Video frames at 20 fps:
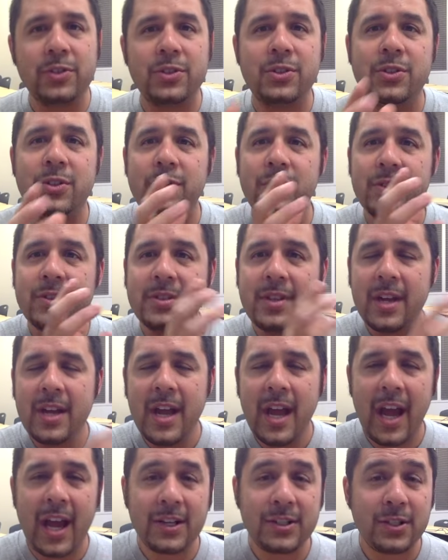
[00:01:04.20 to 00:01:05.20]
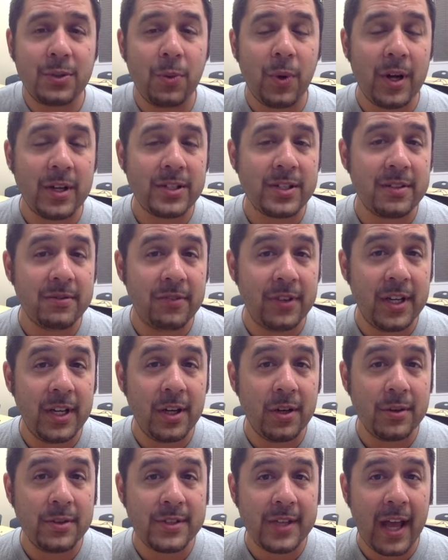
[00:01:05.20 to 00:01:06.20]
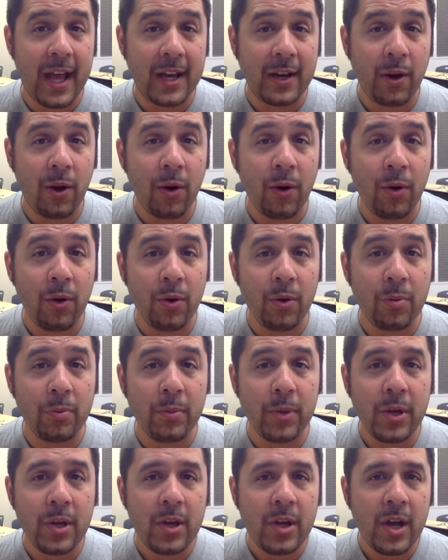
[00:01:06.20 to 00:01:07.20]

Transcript: your students actually watch the videos at home